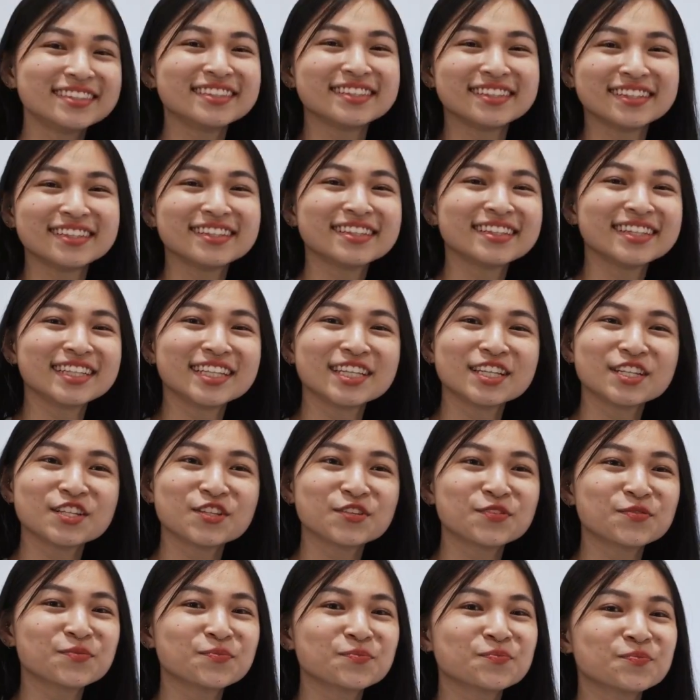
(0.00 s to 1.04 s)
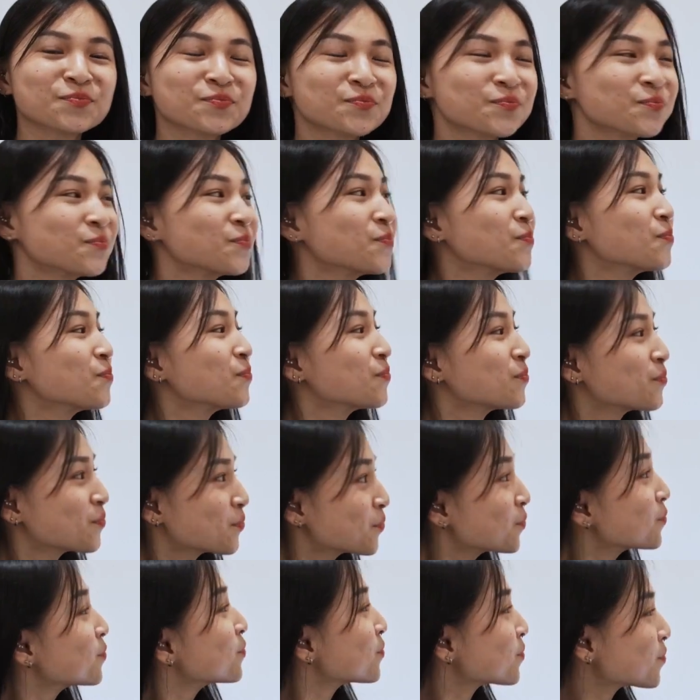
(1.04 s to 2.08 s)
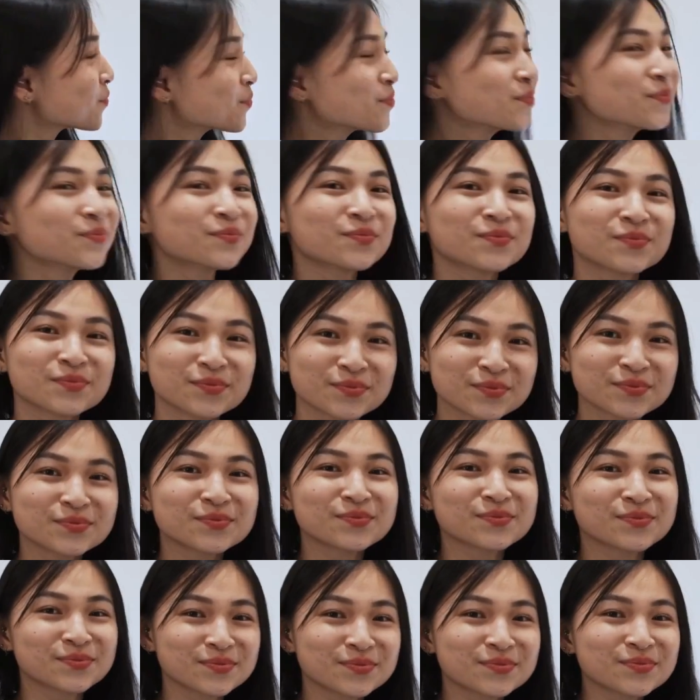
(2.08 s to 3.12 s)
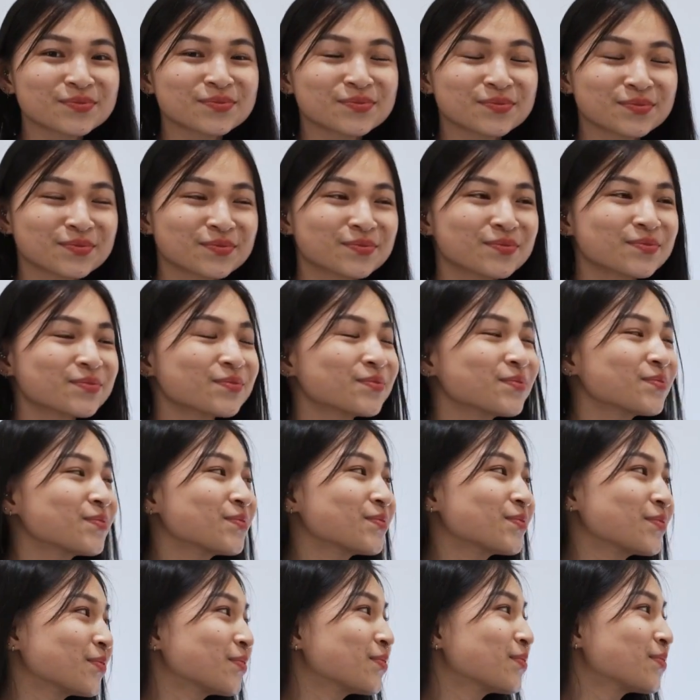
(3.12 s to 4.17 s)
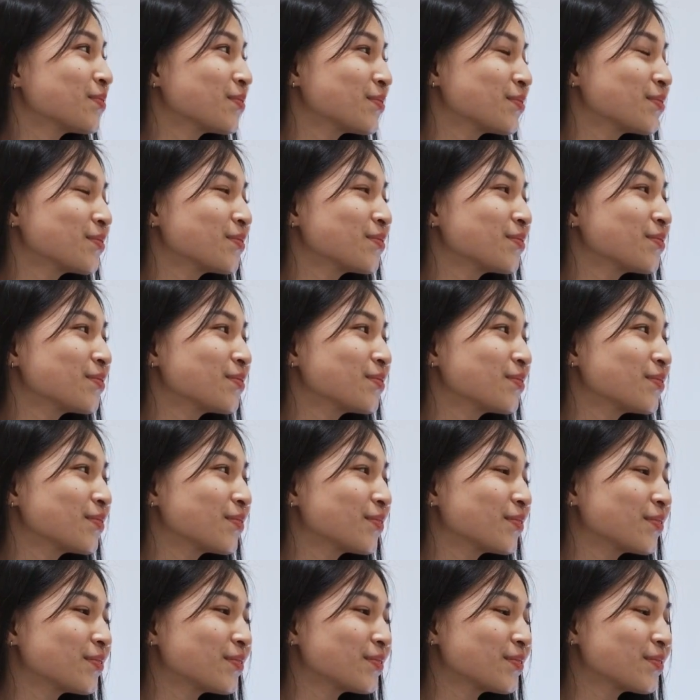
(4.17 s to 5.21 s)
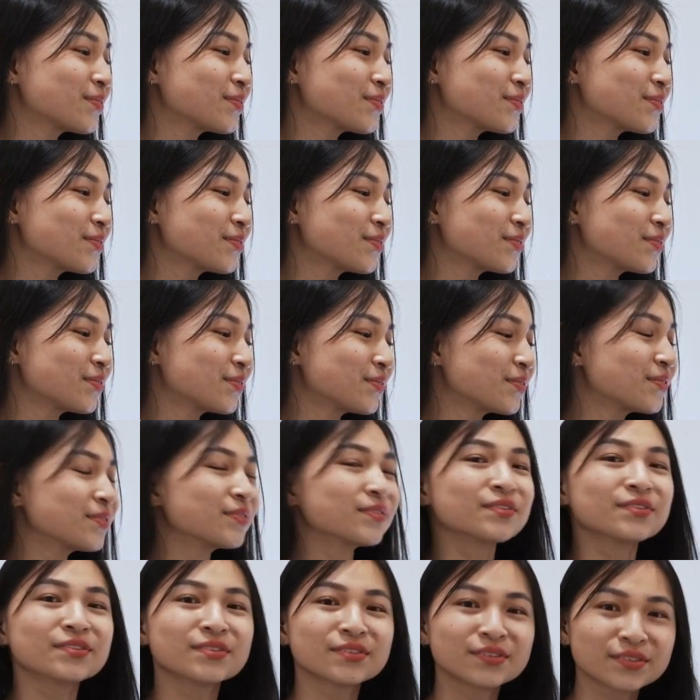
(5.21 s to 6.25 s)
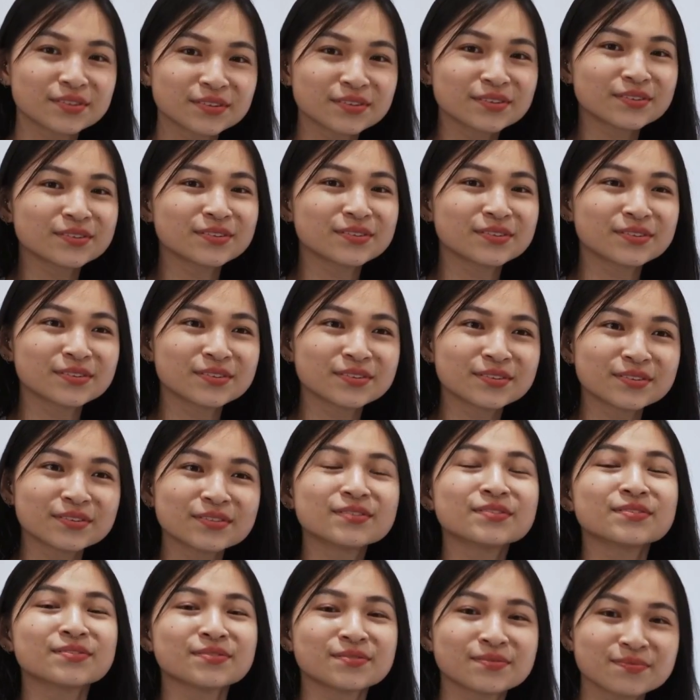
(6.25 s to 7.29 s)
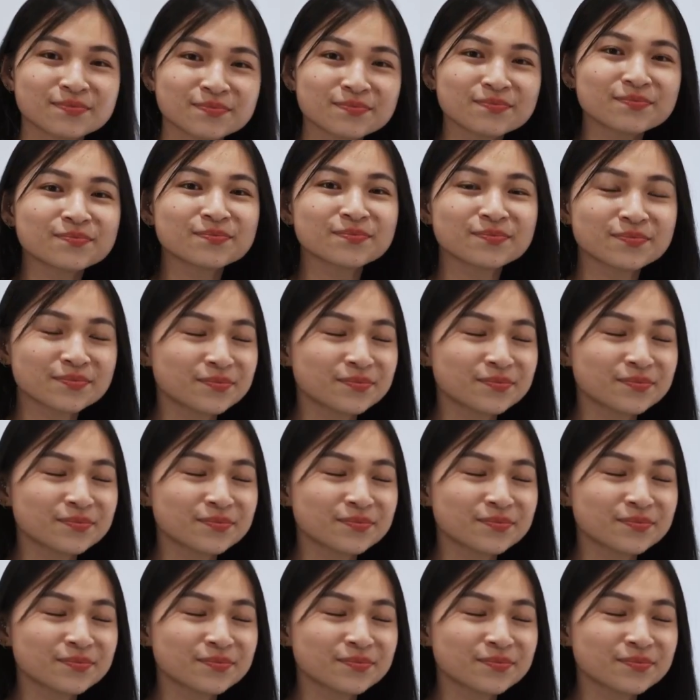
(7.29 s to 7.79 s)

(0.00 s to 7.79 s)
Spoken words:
[no speech]